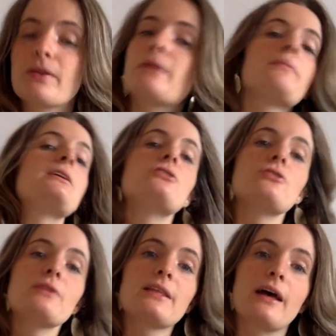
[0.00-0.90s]
And by
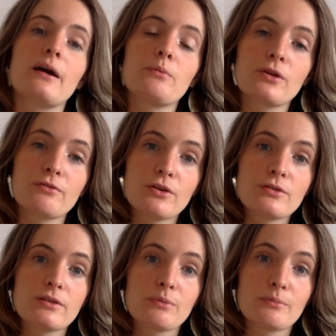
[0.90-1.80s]
doing that, and what I've
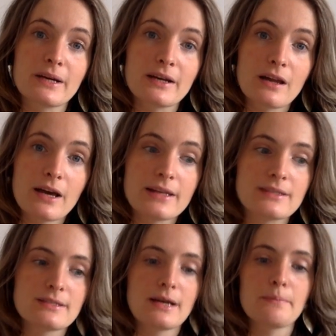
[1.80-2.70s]
noticed with my clients,
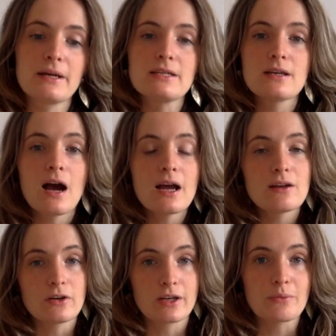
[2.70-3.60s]
is that by
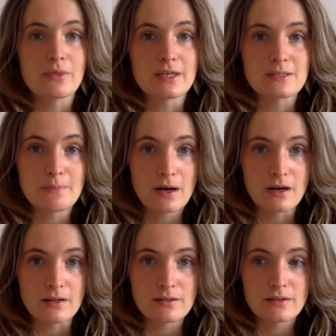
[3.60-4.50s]
dialoguing with these
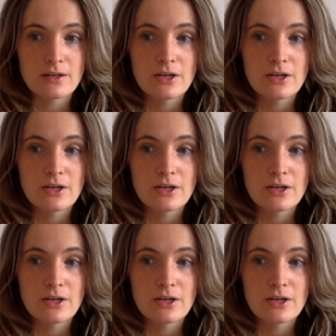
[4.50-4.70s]
parts,